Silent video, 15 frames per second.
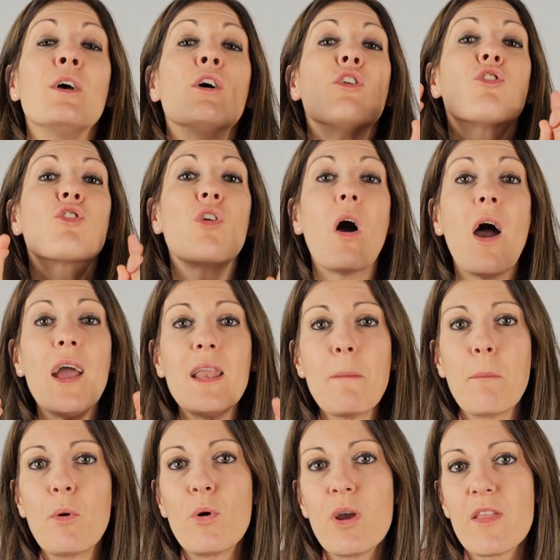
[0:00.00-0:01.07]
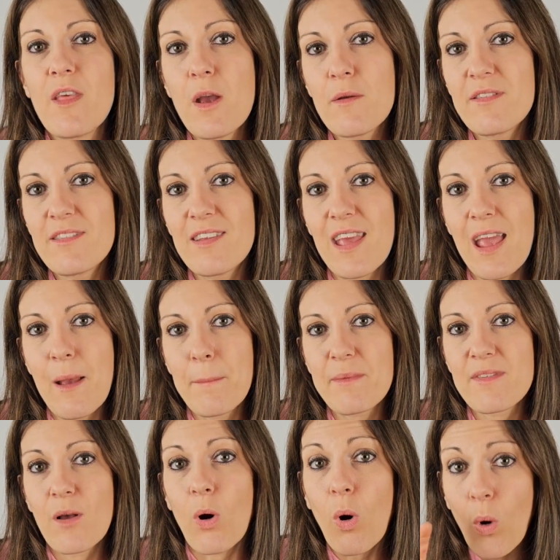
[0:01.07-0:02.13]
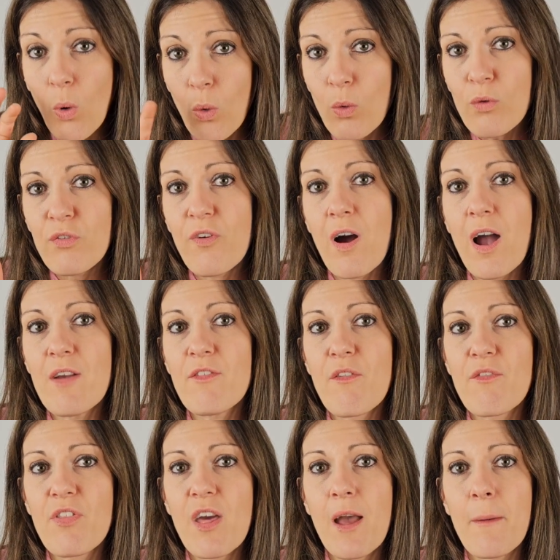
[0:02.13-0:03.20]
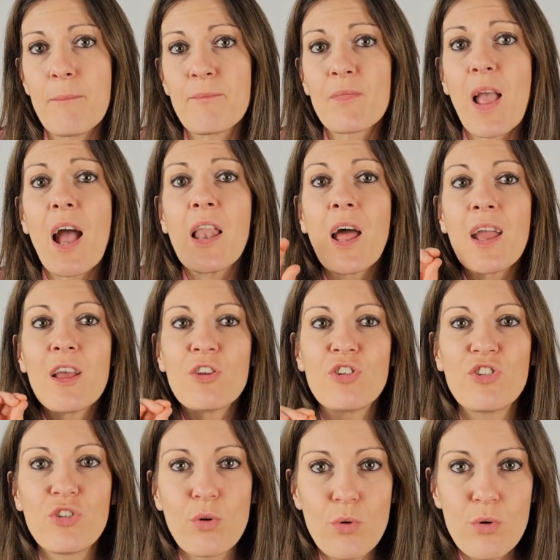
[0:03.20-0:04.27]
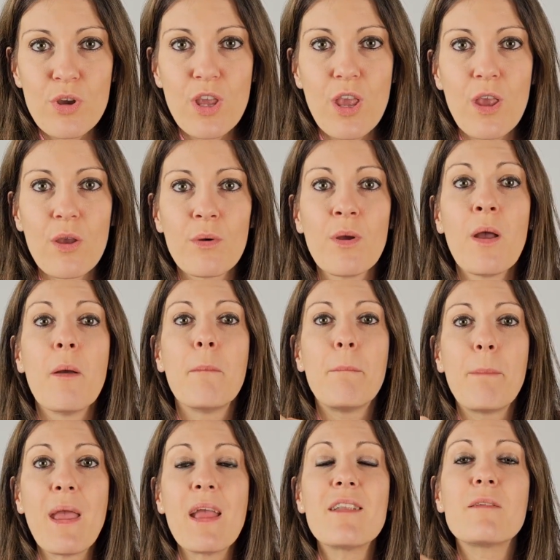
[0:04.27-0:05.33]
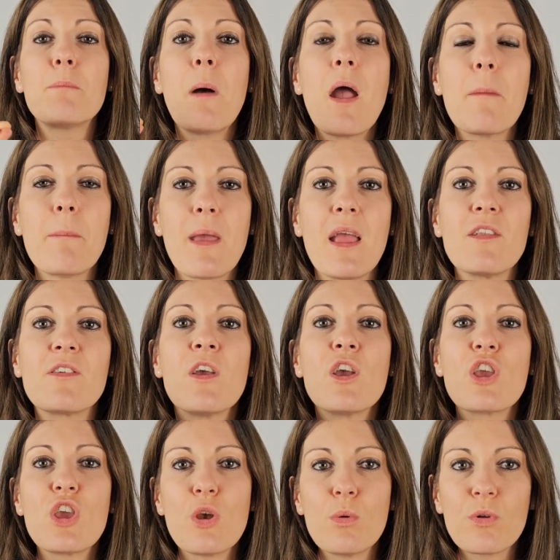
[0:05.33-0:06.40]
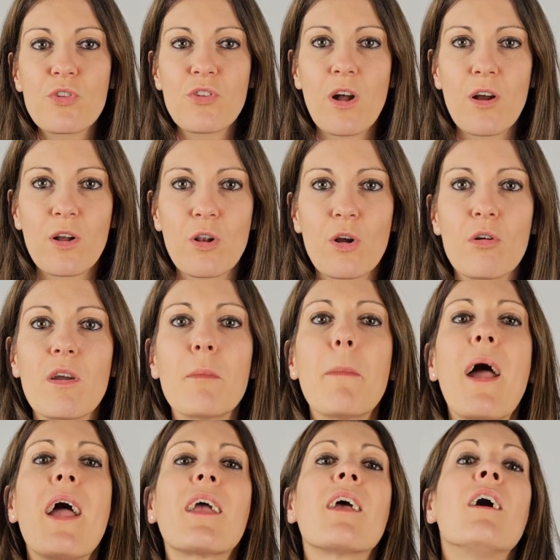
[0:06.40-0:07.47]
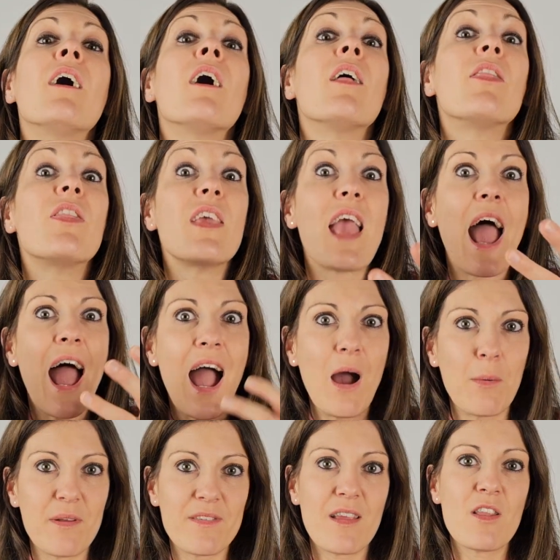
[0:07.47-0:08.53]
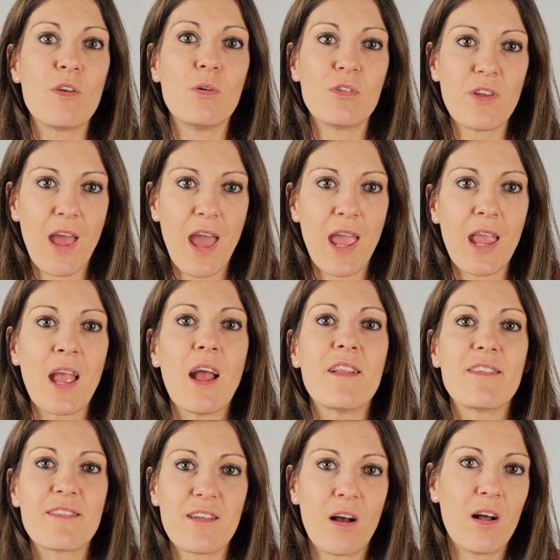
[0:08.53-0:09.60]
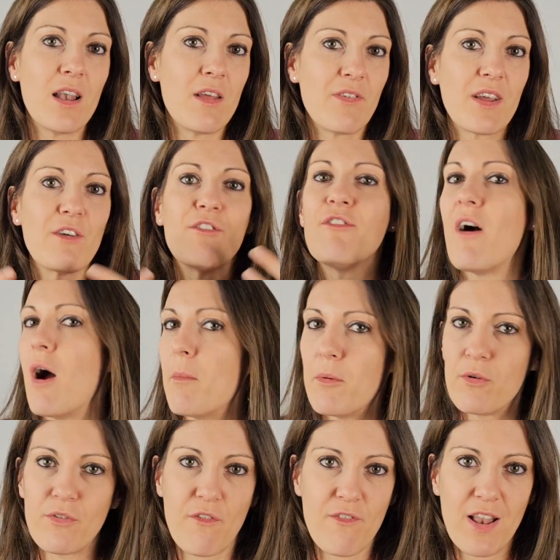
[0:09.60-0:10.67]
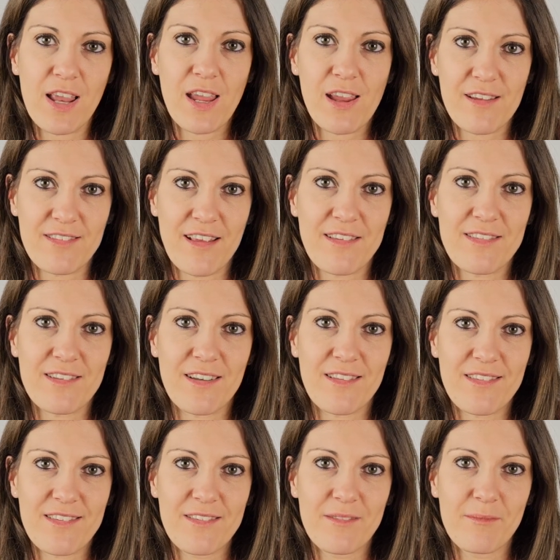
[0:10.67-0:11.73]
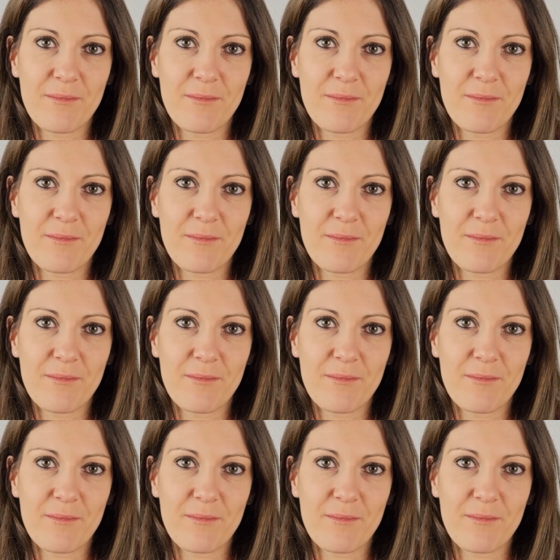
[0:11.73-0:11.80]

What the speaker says: Try and employ those tips, all 5 of them, and I assure you, bit by bit, you will start clawing back the hours in your day and start living a far more fulfilling existence.